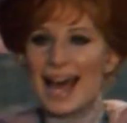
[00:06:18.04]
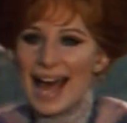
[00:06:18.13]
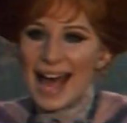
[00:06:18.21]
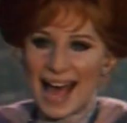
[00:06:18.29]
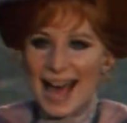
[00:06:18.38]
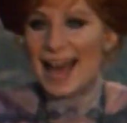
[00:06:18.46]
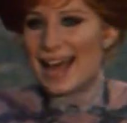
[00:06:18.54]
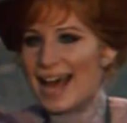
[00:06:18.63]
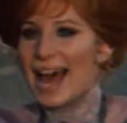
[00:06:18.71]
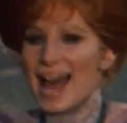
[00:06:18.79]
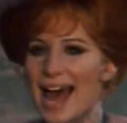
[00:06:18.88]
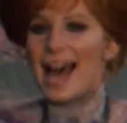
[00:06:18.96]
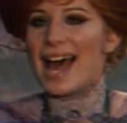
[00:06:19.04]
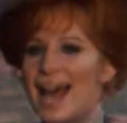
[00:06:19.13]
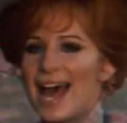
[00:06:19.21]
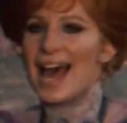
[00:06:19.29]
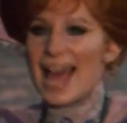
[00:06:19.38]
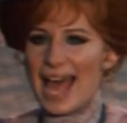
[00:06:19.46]
like Indiana
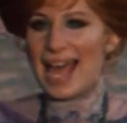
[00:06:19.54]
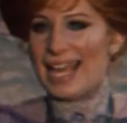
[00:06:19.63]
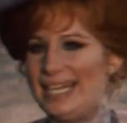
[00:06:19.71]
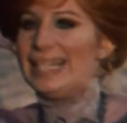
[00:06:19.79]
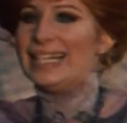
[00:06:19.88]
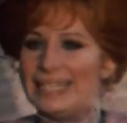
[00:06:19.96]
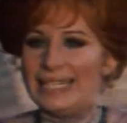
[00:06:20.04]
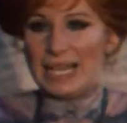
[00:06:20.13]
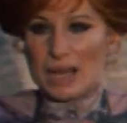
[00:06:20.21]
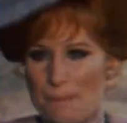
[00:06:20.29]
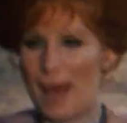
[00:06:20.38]
Jones, it